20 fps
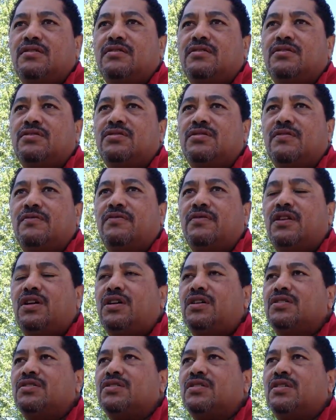do some
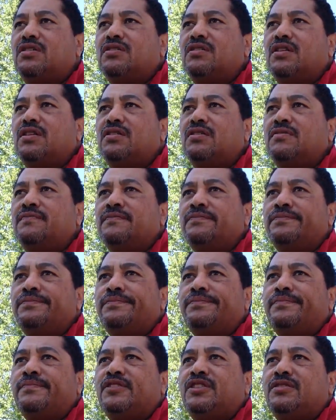vlogs on like
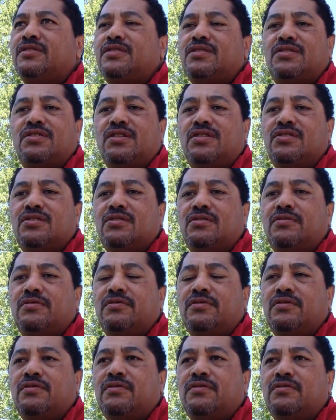the seasonal
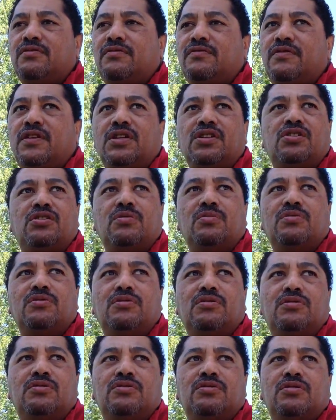
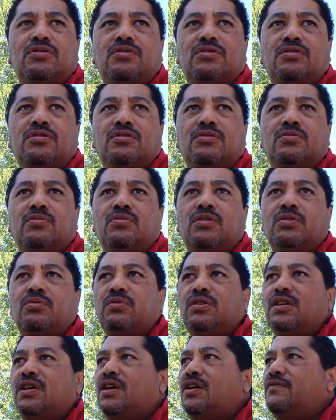vegetables, or what
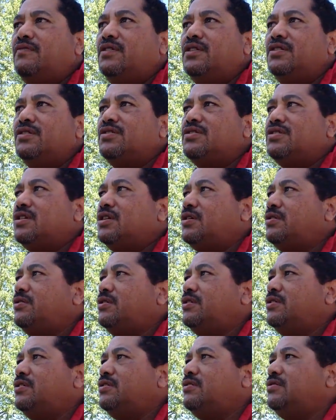we have in this
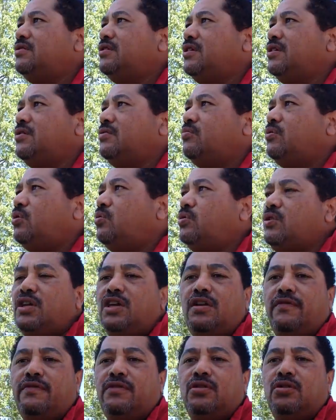area and what we
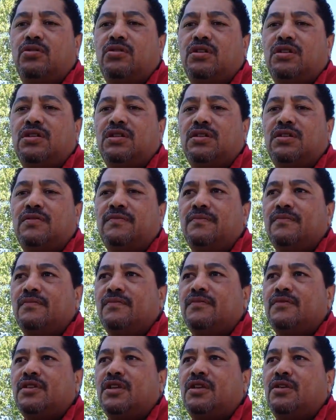have locally,
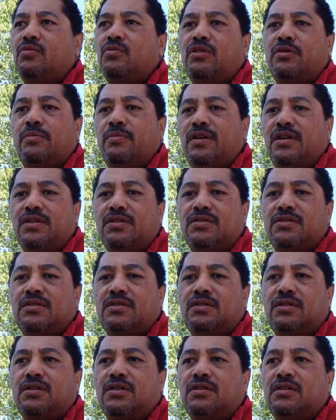and what makes
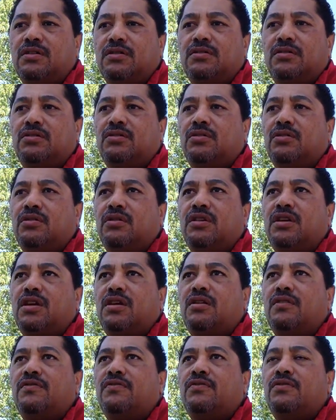Northern
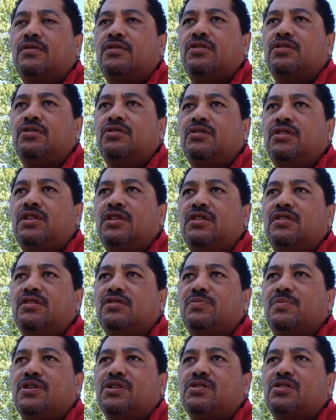California unique,
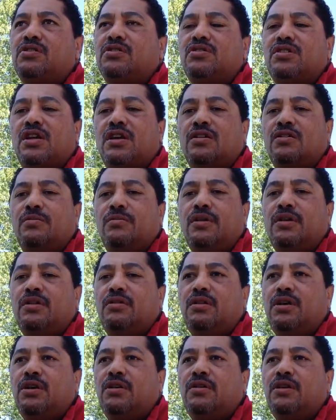especially the Sacramento
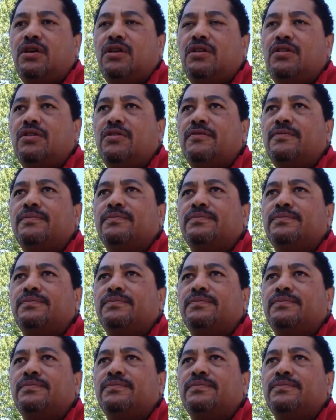area here.